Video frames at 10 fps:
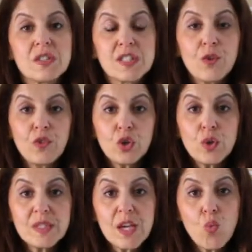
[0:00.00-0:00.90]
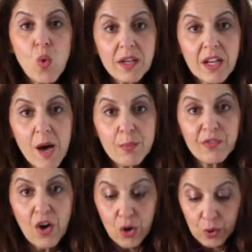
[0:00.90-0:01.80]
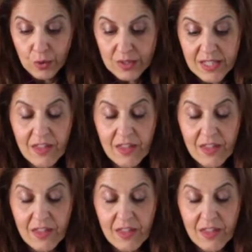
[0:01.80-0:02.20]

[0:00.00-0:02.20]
So if you're using 1 cup of oats,